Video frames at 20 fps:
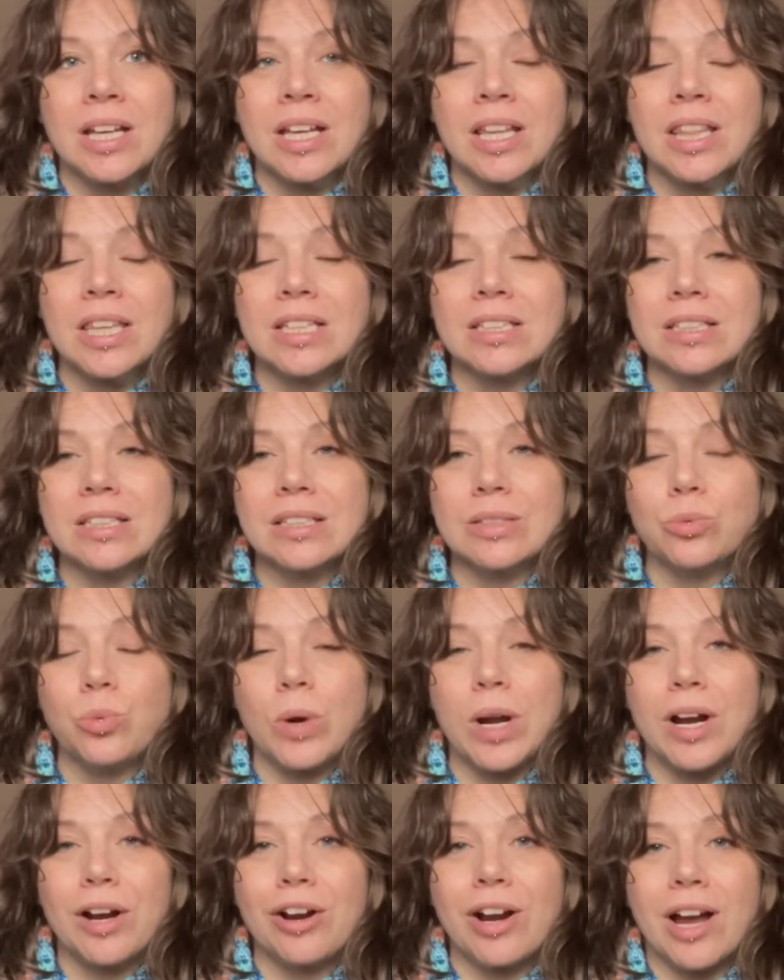This is
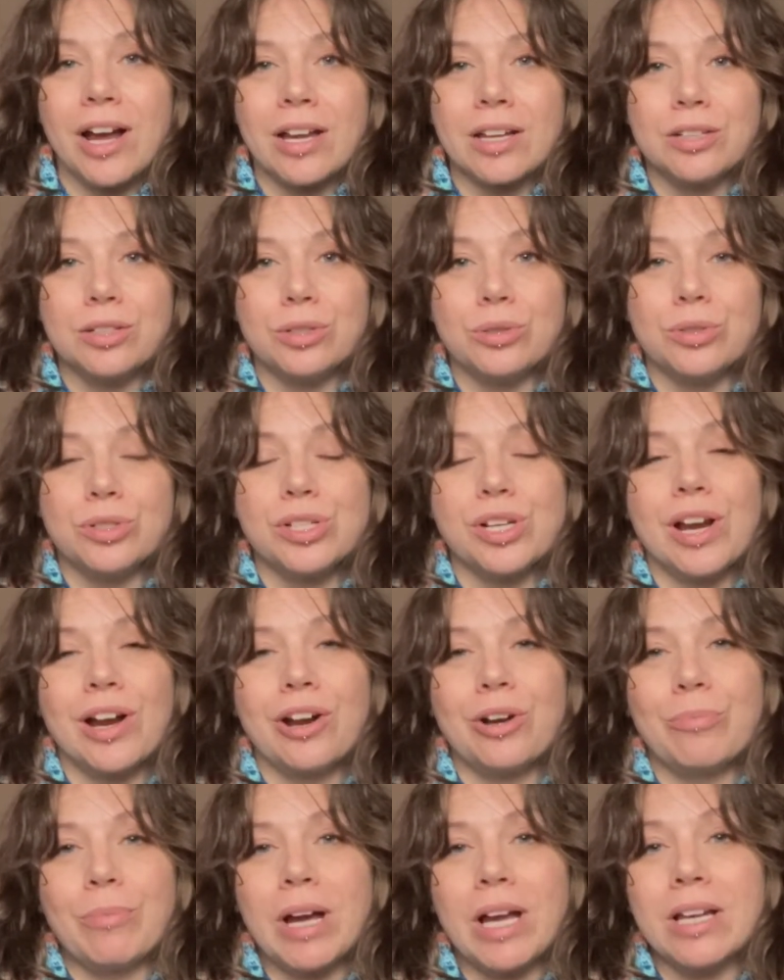where I do
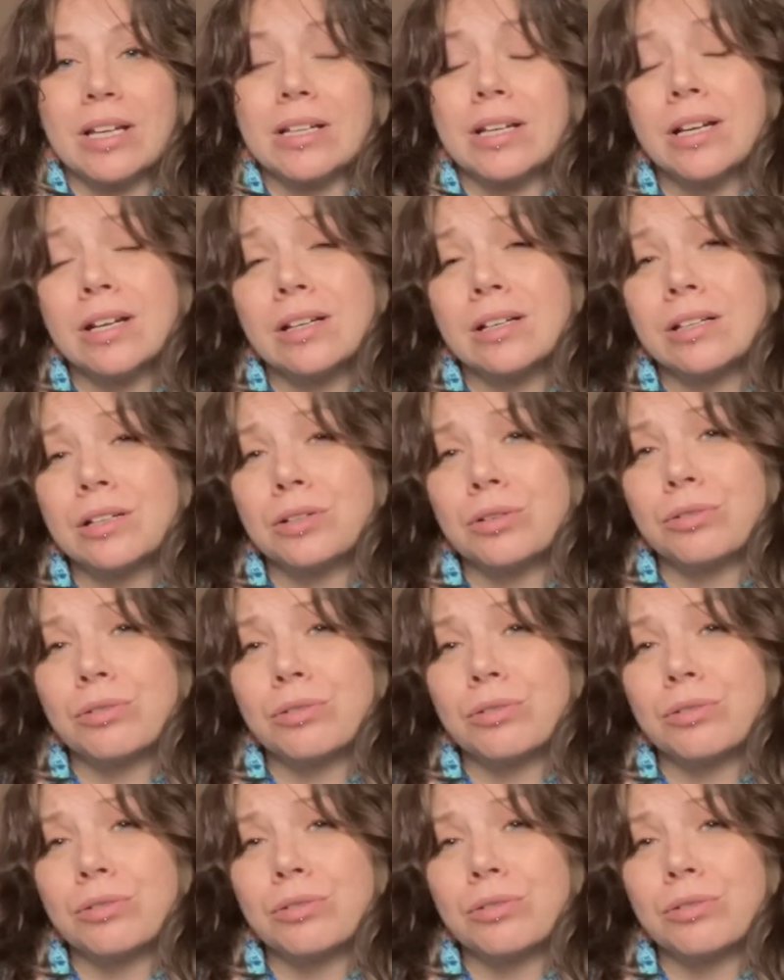share my knitting,